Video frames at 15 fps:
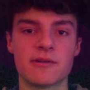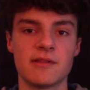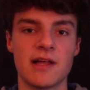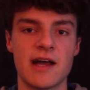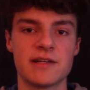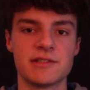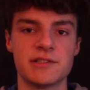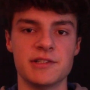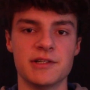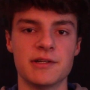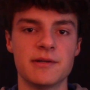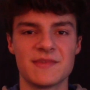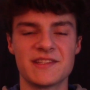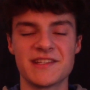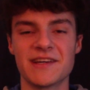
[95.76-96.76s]
last year.
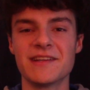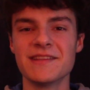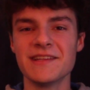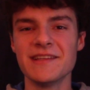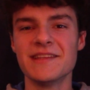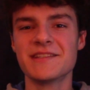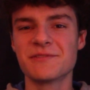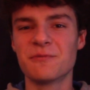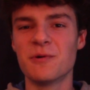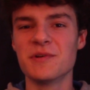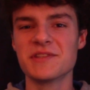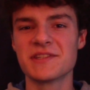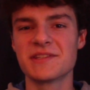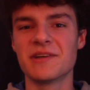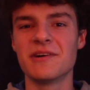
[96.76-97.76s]
Suddenly this
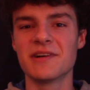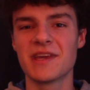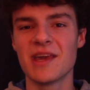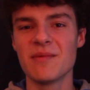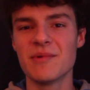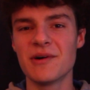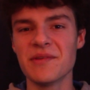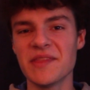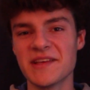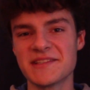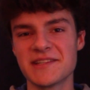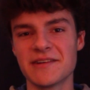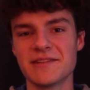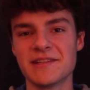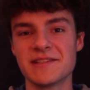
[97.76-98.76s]
one song came on that
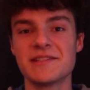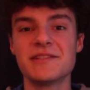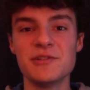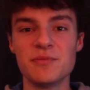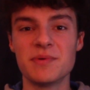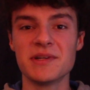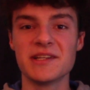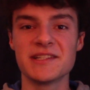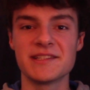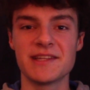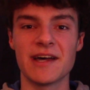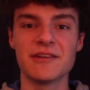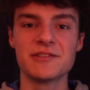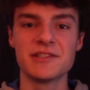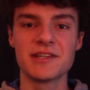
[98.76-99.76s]
sounded super
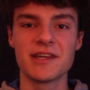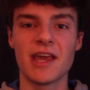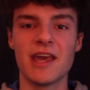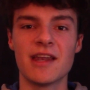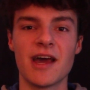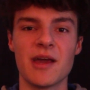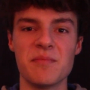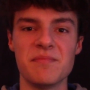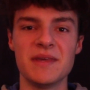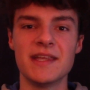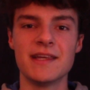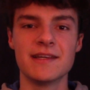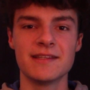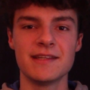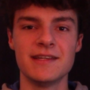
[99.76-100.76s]
nostalgic, and I
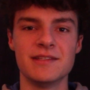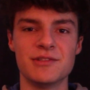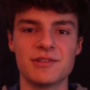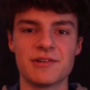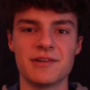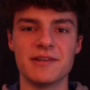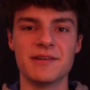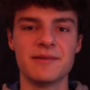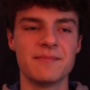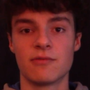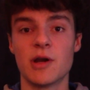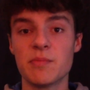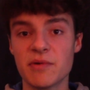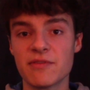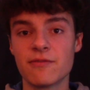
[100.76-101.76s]
immediately enjoyed it.
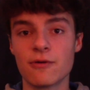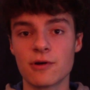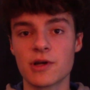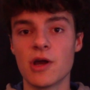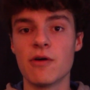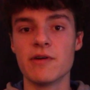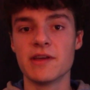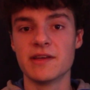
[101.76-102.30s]
Right before going